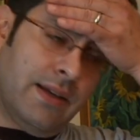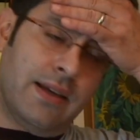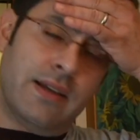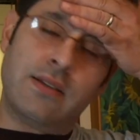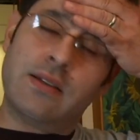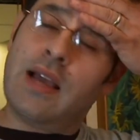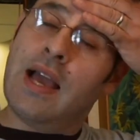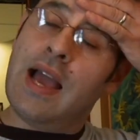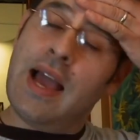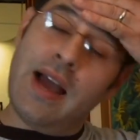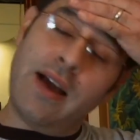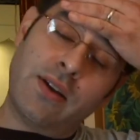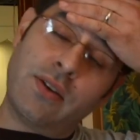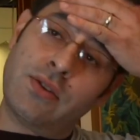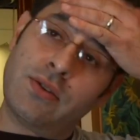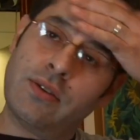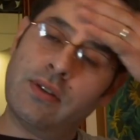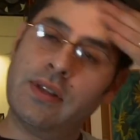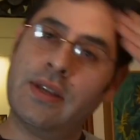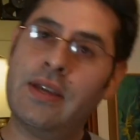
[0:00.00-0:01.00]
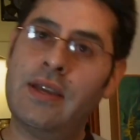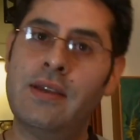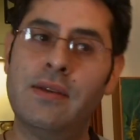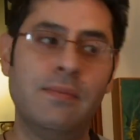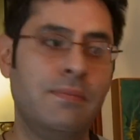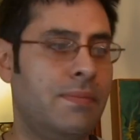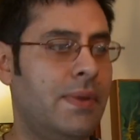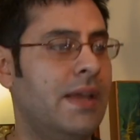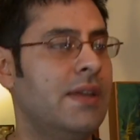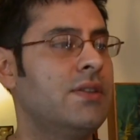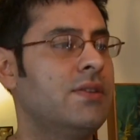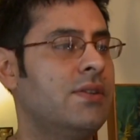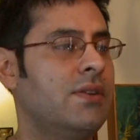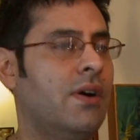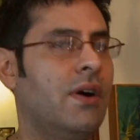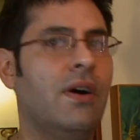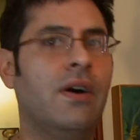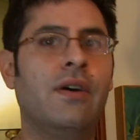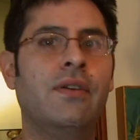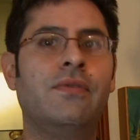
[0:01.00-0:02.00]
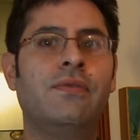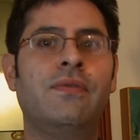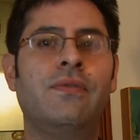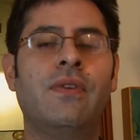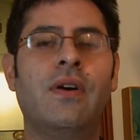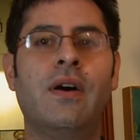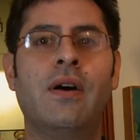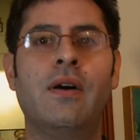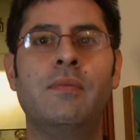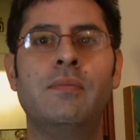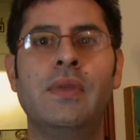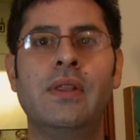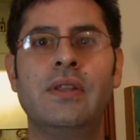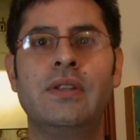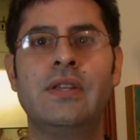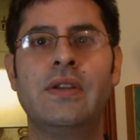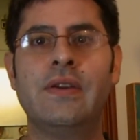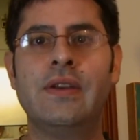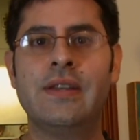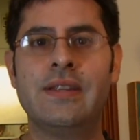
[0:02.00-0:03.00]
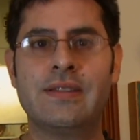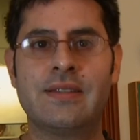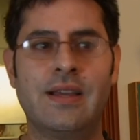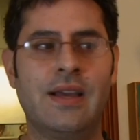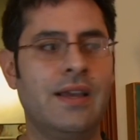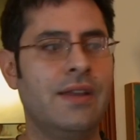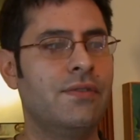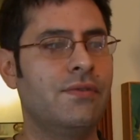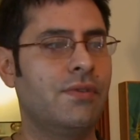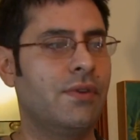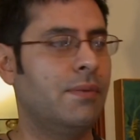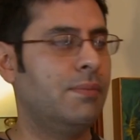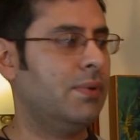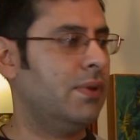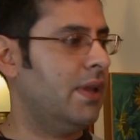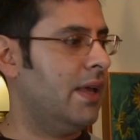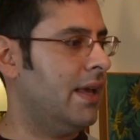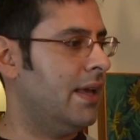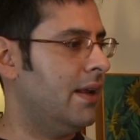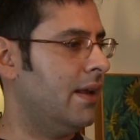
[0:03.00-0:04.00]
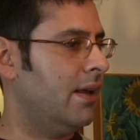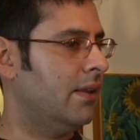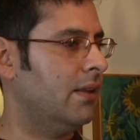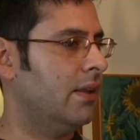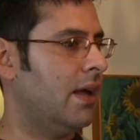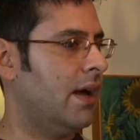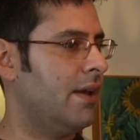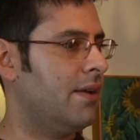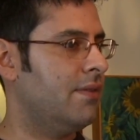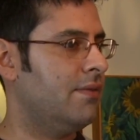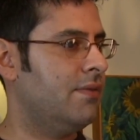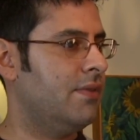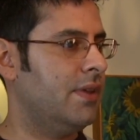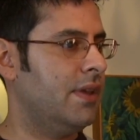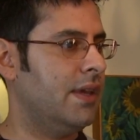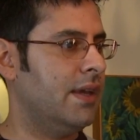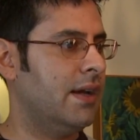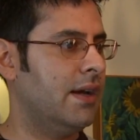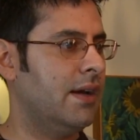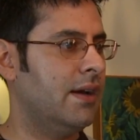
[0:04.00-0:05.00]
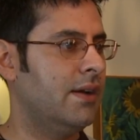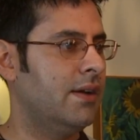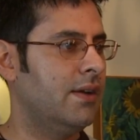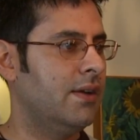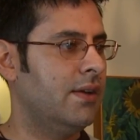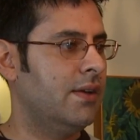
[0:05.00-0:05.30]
is actually based off military design for a plane. A lot of the